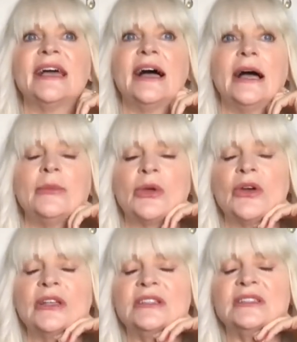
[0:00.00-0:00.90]
I'm
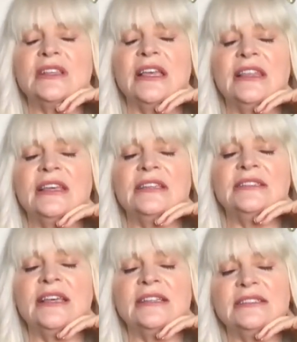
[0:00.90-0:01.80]
going to say this
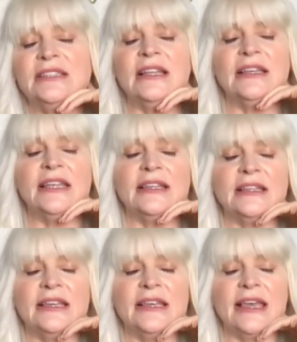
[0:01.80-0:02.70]
as
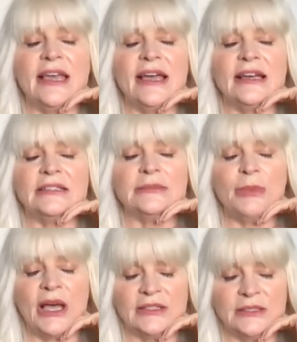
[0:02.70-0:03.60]
delicately as
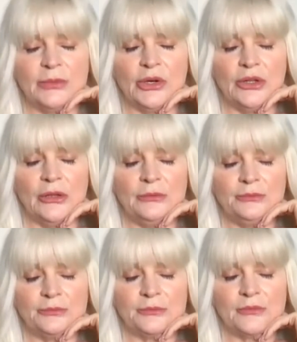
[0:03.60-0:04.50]
possible.
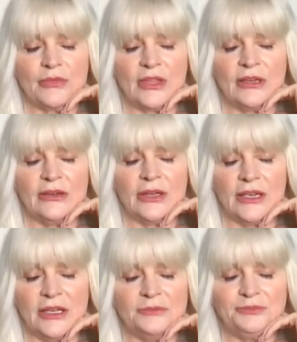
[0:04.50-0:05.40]
Okay.